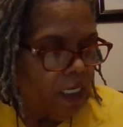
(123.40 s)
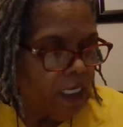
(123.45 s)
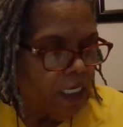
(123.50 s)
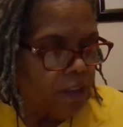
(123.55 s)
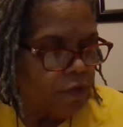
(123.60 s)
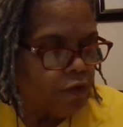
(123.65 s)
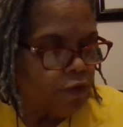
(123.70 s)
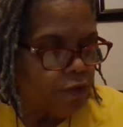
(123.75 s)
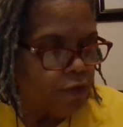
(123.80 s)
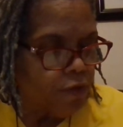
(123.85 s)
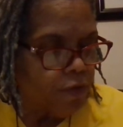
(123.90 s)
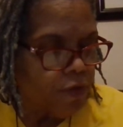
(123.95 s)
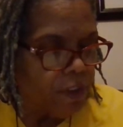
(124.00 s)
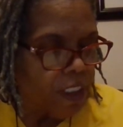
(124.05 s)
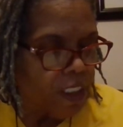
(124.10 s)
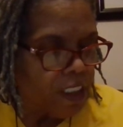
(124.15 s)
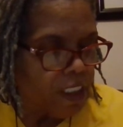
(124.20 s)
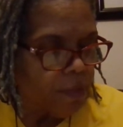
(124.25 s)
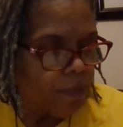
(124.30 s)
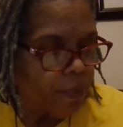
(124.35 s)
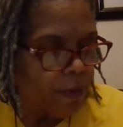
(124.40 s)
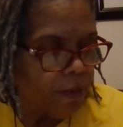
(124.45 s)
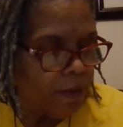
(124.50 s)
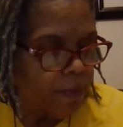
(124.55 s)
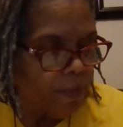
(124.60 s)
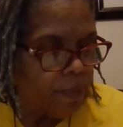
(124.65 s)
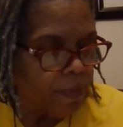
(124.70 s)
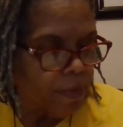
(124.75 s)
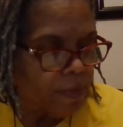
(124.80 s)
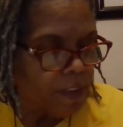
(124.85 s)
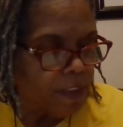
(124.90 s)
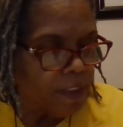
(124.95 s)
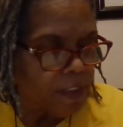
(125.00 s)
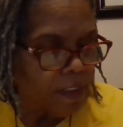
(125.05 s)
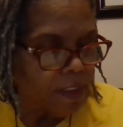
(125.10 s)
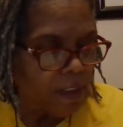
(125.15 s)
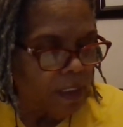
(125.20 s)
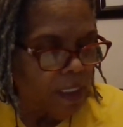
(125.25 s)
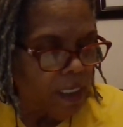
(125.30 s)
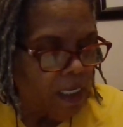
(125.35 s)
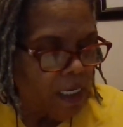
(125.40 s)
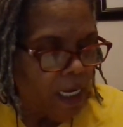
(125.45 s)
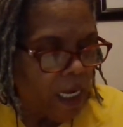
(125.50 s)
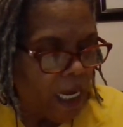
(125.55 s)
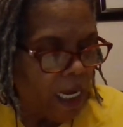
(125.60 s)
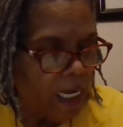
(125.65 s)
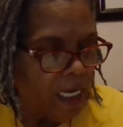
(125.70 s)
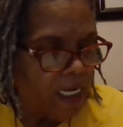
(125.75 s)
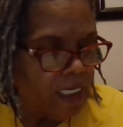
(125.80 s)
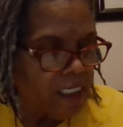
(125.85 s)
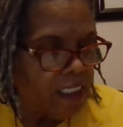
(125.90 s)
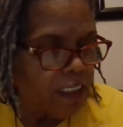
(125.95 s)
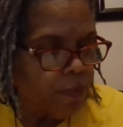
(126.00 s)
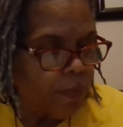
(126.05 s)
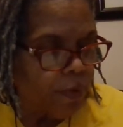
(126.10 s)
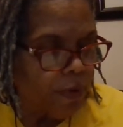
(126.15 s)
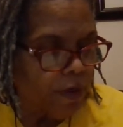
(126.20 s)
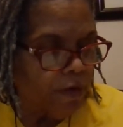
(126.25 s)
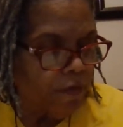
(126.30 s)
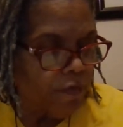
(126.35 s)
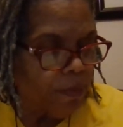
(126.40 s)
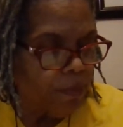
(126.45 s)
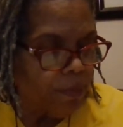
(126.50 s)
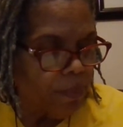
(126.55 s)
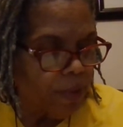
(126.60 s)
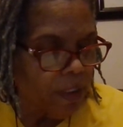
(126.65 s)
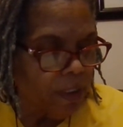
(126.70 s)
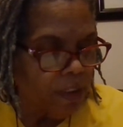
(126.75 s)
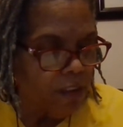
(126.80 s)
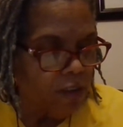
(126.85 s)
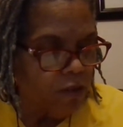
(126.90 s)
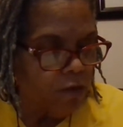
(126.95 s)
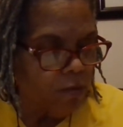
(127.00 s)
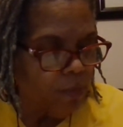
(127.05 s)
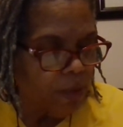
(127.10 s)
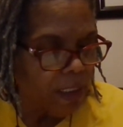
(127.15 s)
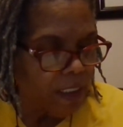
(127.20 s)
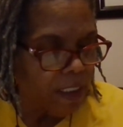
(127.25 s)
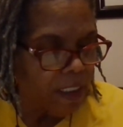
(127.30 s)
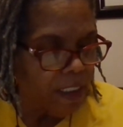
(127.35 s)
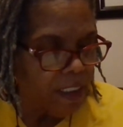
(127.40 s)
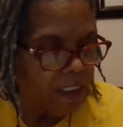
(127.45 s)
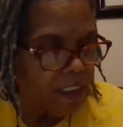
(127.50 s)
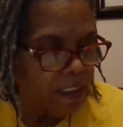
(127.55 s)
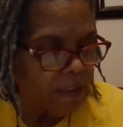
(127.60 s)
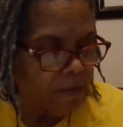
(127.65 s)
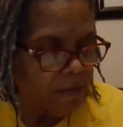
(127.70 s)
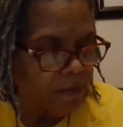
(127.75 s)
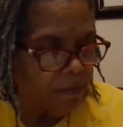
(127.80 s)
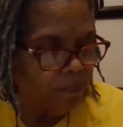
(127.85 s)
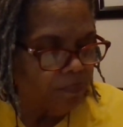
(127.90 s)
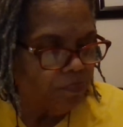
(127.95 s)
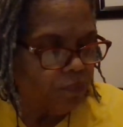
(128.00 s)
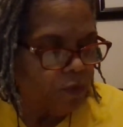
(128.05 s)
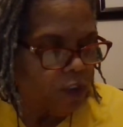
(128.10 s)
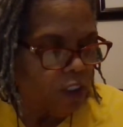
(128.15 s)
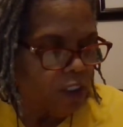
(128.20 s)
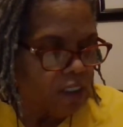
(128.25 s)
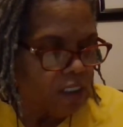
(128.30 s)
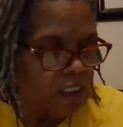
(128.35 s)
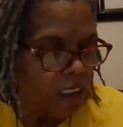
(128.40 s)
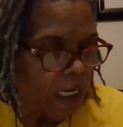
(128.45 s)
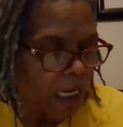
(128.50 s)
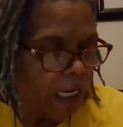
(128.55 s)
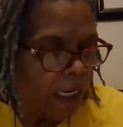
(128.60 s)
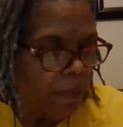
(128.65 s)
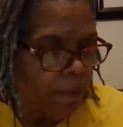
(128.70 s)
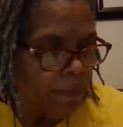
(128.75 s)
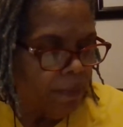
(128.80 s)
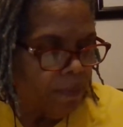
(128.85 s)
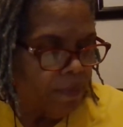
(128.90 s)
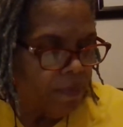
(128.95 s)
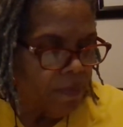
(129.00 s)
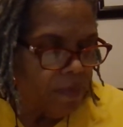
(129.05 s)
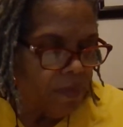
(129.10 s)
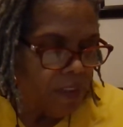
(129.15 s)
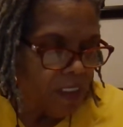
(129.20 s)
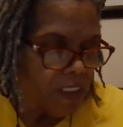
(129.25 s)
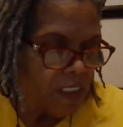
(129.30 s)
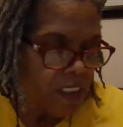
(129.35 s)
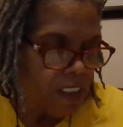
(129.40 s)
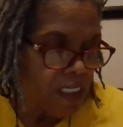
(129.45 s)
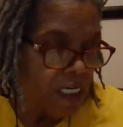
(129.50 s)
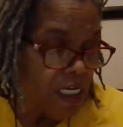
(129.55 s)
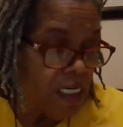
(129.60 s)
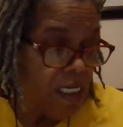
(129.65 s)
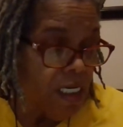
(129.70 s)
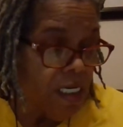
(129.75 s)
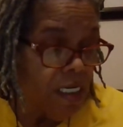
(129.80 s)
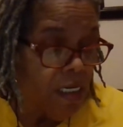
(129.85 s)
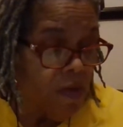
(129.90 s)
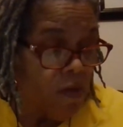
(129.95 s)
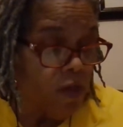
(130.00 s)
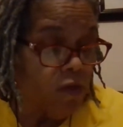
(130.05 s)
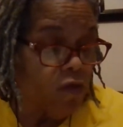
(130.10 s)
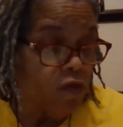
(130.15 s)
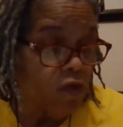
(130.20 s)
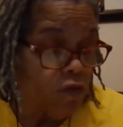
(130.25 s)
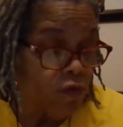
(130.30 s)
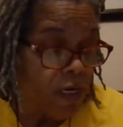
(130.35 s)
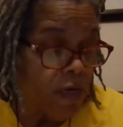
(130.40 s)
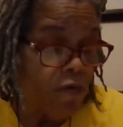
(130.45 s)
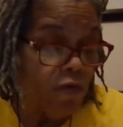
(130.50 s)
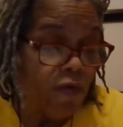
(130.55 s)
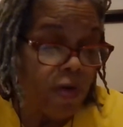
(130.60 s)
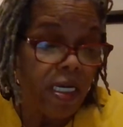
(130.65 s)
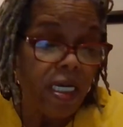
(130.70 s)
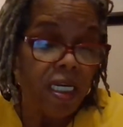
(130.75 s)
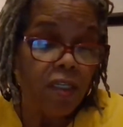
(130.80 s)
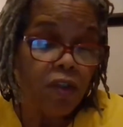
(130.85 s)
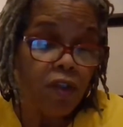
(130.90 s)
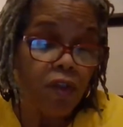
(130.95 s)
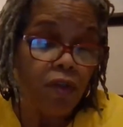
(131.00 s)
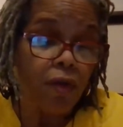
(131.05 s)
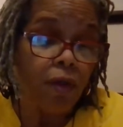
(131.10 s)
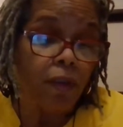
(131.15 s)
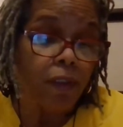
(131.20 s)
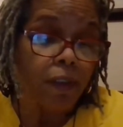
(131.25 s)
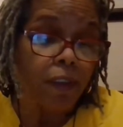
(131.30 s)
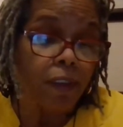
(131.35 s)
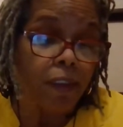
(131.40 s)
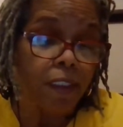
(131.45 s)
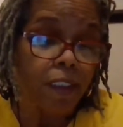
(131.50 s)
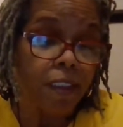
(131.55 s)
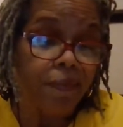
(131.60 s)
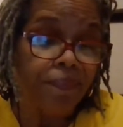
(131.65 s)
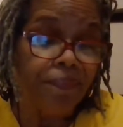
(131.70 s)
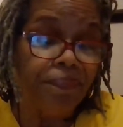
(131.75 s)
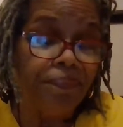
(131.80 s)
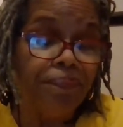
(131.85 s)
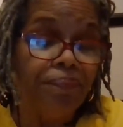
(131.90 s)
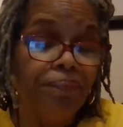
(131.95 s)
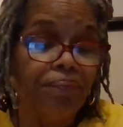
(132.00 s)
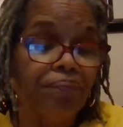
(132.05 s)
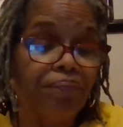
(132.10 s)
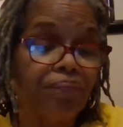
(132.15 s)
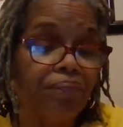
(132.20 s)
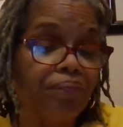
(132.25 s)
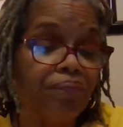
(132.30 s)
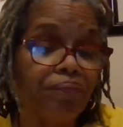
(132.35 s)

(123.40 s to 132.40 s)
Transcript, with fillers: and, true to its purpose, has its perfect puzzle place to stop the T, the three ring circles. Hmm.